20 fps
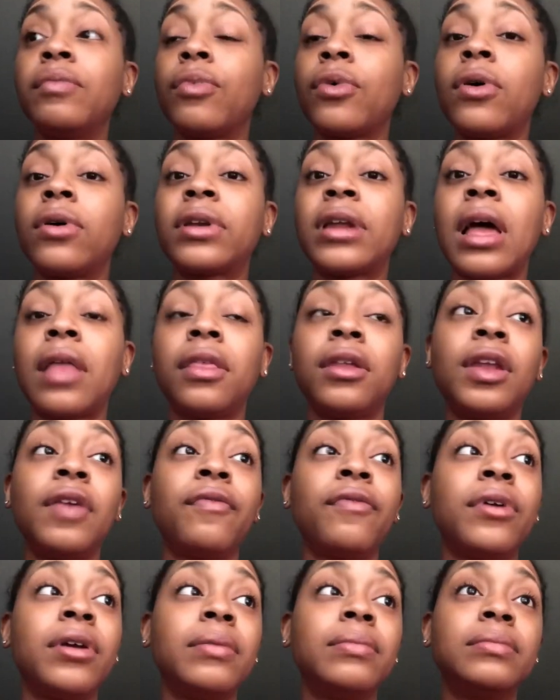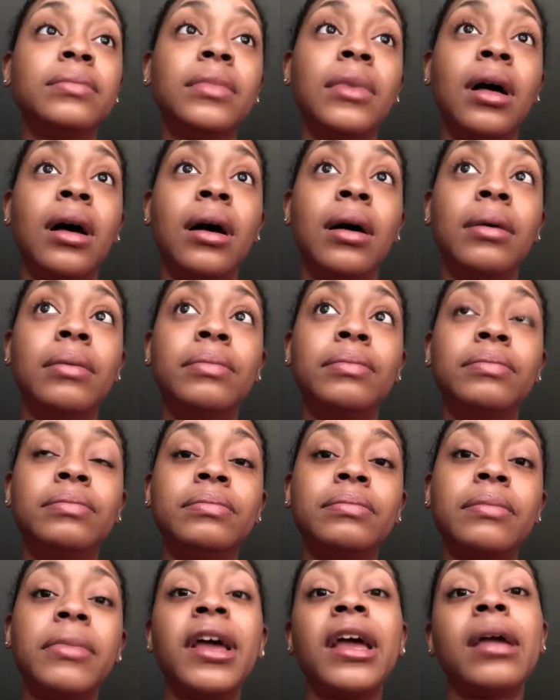broke down the different
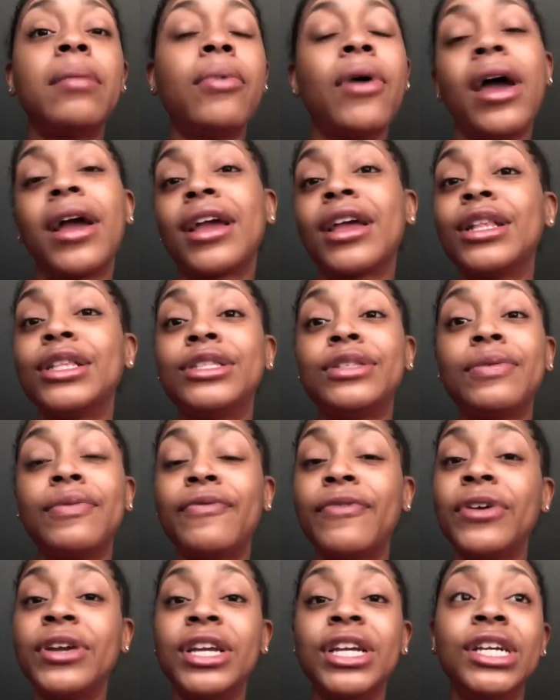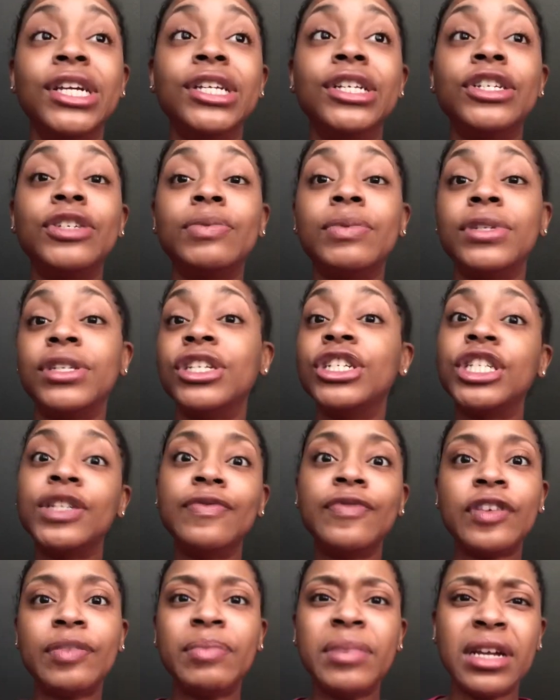pay brackets for each
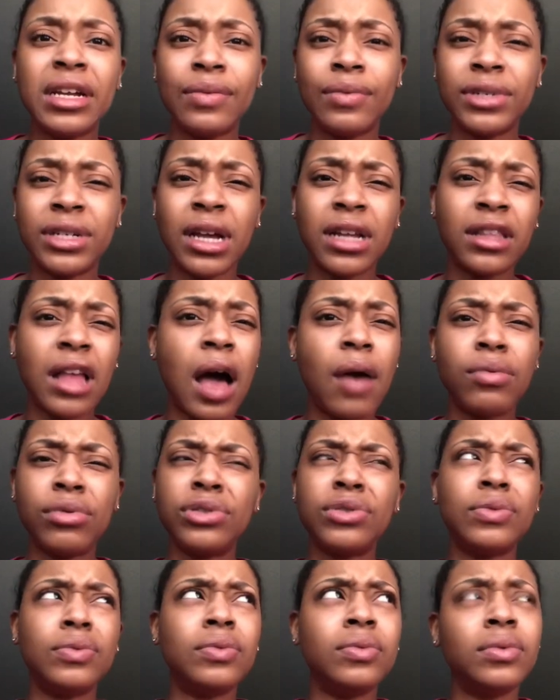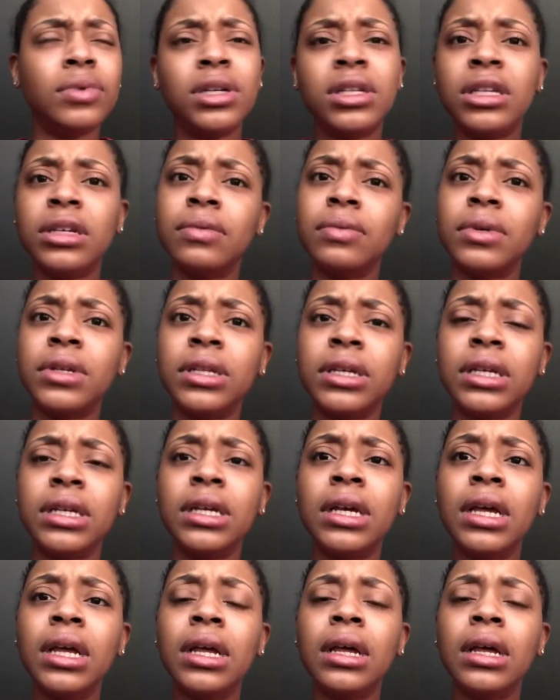position for me, which I thought was really, really